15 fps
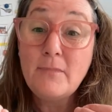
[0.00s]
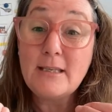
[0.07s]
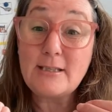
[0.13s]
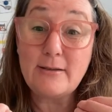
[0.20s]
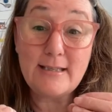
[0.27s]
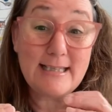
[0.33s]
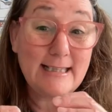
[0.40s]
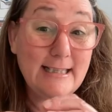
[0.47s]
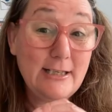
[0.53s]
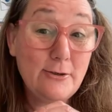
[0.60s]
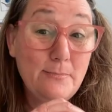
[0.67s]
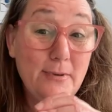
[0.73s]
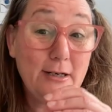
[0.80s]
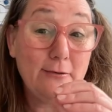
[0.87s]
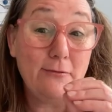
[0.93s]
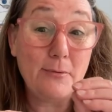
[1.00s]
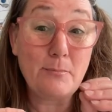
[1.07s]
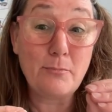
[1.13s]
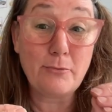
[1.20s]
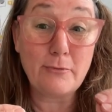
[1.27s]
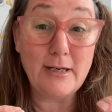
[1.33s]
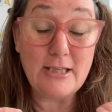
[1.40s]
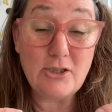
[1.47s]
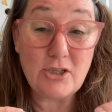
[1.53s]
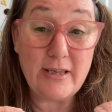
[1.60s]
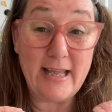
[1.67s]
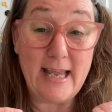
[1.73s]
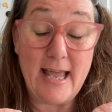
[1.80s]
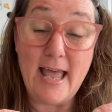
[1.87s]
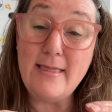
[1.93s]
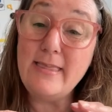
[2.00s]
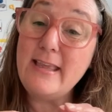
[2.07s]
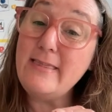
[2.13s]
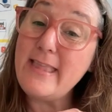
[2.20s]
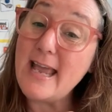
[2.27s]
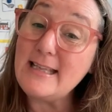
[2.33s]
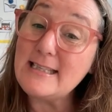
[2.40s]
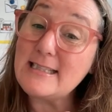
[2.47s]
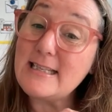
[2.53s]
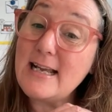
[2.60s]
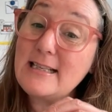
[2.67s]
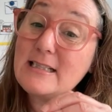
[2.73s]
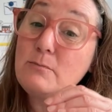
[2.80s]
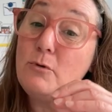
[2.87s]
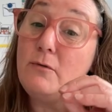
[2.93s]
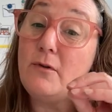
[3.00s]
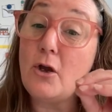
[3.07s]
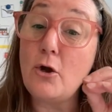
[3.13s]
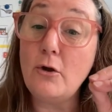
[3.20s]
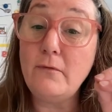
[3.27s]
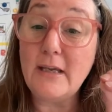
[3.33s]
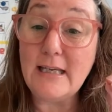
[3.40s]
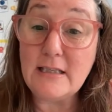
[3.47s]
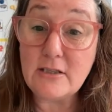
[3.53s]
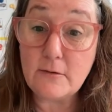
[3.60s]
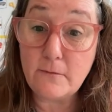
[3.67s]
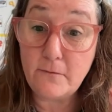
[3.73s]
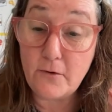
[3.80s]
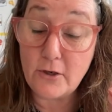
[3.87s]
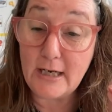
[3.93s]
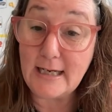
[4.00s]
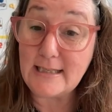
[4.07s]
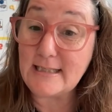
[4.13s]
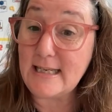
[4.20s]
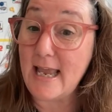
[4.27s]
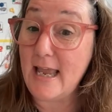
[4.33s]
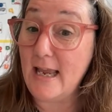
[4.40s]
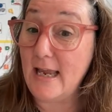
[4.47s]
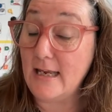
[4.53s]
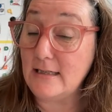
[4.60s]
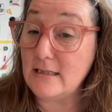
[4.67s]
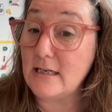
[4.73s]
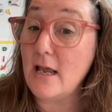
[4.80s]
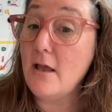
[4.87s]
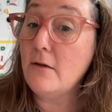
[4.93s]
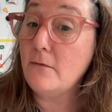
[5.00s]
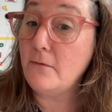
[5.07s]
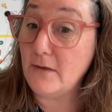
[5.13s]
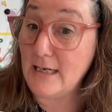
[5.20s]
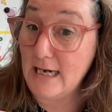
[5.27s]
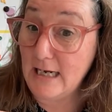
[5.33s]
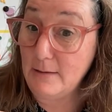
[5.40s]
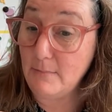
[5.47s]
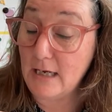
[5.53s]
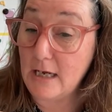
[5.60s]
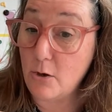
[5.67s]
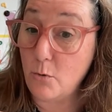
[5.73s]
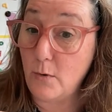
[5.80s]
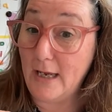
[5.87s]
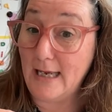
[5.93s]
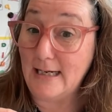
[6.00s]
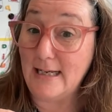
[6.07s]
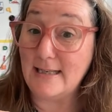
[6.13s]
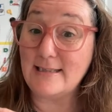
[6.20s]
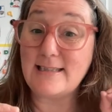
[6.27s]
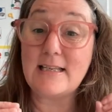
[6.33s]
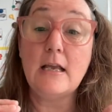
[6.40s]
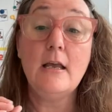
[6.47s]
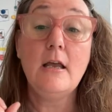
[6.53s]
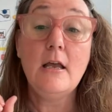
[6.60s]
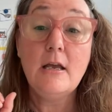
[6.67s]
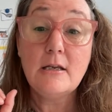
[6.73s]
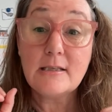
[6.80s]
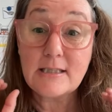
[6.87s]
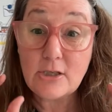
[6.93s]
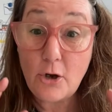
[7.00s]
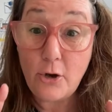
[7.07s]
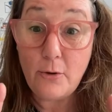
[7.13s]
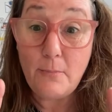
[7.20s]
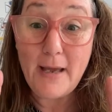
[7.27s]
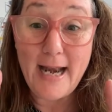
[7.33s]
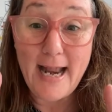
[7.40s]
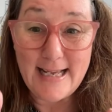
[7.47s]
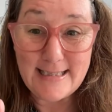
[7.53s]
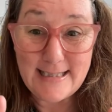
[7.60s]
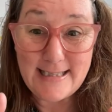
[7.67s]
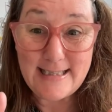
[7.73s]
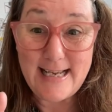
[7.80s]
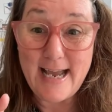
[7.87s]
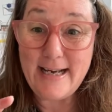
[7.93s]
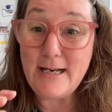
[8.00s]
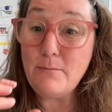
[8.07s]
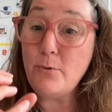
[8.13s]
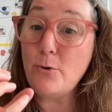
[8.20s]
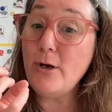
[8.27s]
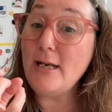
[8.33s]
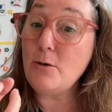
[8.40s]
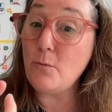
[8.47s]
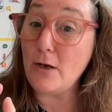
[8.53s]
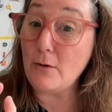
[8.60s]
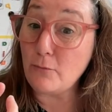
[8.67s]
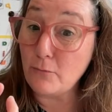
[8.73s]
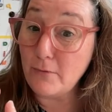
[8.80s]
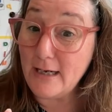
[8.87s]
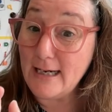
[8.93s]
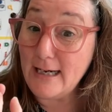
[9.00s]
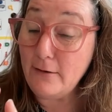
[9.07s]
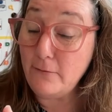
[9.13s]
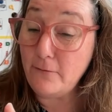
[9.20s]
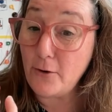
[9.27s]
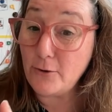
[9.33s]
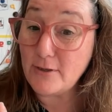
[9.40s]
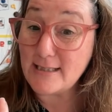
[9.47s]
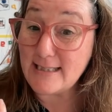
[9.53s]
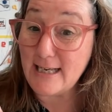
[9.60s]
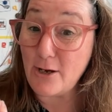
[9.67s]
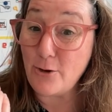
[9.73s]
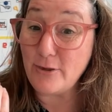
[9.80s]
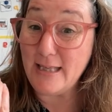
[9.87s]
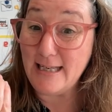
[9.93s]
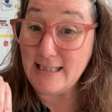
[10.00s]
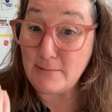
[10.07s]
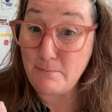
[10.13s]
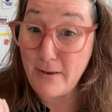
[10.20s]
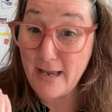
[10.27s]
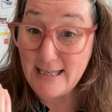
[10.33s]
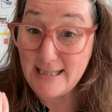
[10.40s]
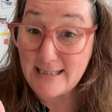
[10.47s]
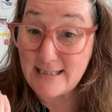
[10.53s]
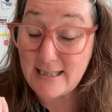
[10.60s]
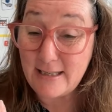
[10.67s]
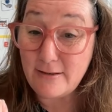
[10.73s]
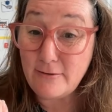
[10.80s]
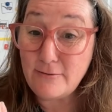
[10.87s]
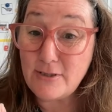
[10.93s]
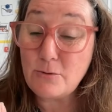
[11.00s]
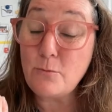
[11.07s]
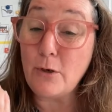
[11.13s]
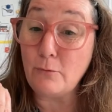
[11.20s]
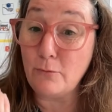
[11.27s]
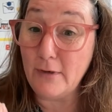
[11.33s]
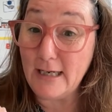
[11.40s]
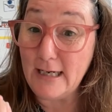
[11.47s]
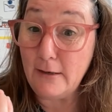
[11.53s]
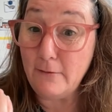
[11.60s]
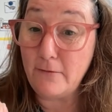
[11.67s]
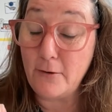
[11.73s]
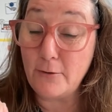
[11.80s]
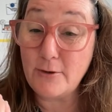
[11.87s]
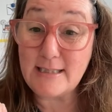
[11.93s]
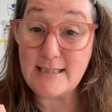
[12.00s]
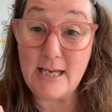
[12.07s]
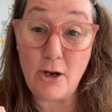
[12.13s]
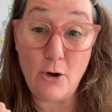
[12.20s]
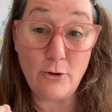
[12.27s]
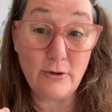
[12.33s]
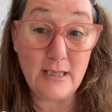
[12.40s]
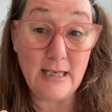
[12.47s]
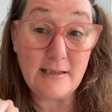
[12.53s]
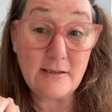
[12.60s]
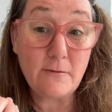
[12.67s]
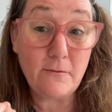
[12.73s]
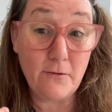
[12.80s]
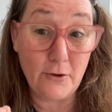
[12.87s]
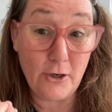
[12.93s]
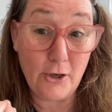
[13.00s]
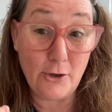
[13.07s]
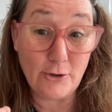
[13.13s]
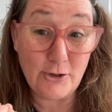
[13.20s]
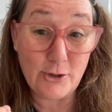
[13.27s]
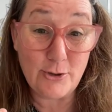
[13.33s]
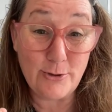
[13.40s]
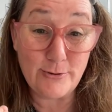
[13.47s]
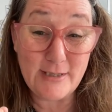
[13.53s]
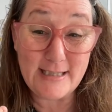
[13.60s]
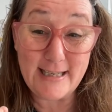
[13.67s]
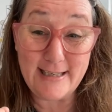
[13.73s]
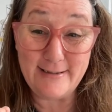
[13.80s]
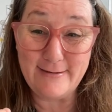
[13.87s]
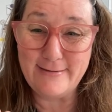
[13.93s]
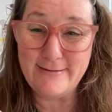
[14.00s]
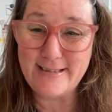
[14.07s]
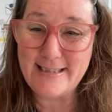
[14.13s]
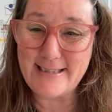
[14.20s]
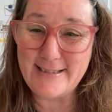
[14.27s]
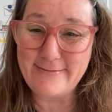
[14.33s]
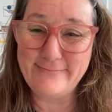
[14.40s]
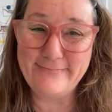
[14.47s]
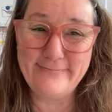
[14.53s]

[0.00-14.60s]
So there's a little bit of a bridge there, and then that starts moving over into phonics and phonemic awareness. So, but as a starting point, we're really focusing on these base skills. We're really focusing on these phonological skills.